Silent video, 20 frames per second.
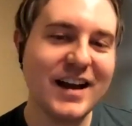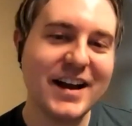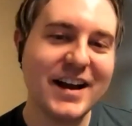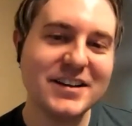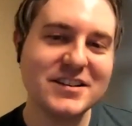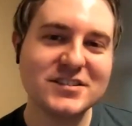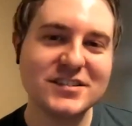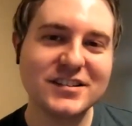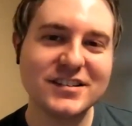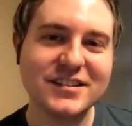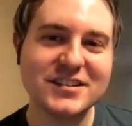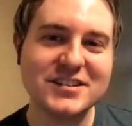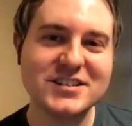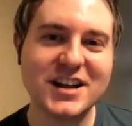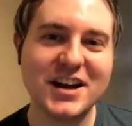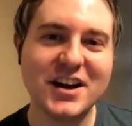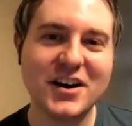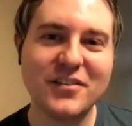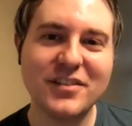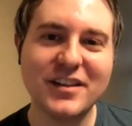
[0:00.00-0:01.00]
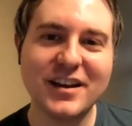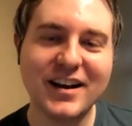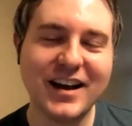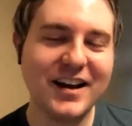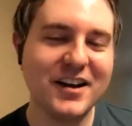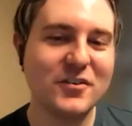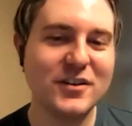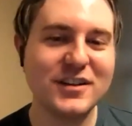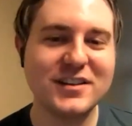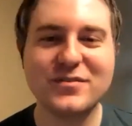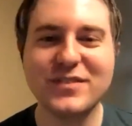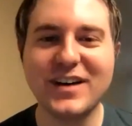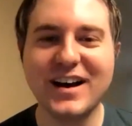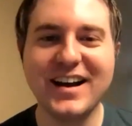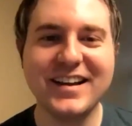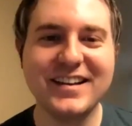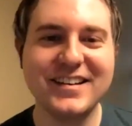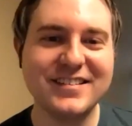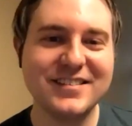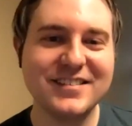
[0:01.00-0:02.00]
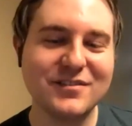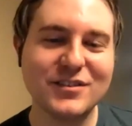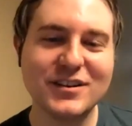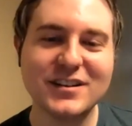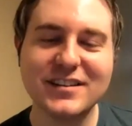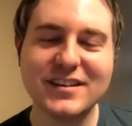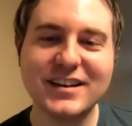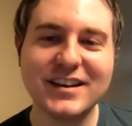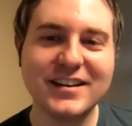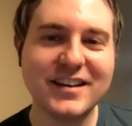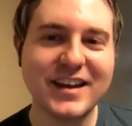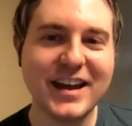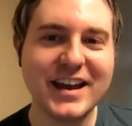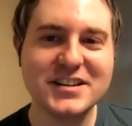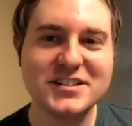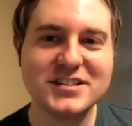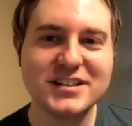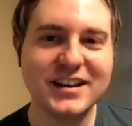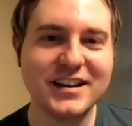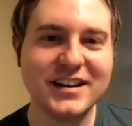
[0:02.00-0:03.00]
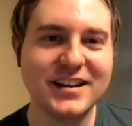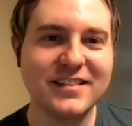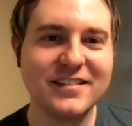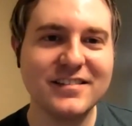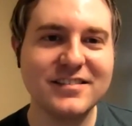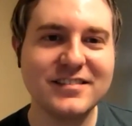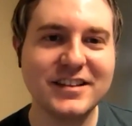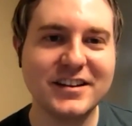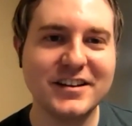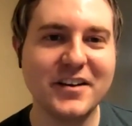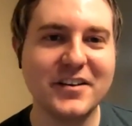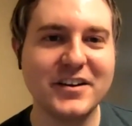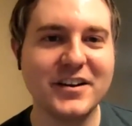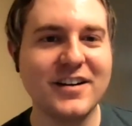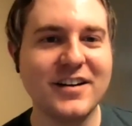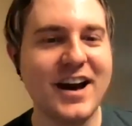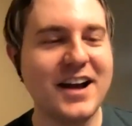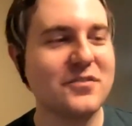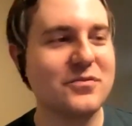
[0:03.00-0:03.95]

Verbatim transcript: edge to the show that I always find really engaging. And, you know, you're not